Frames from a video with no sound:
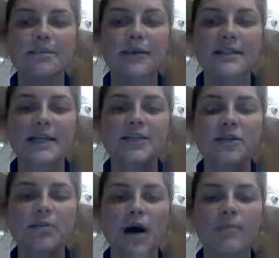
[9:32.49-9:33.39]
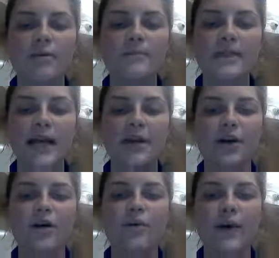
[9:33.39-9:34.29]
potential problems and
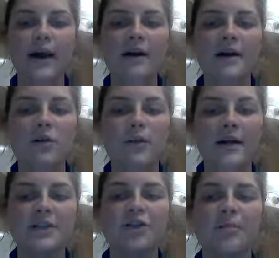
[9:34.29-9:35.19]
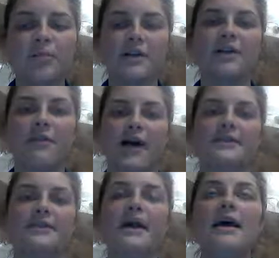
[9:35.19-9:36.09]
know where and when trouble can
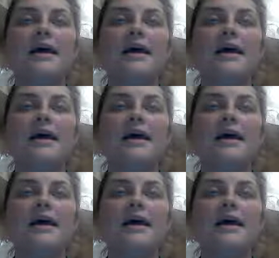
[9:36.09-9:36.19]
arise.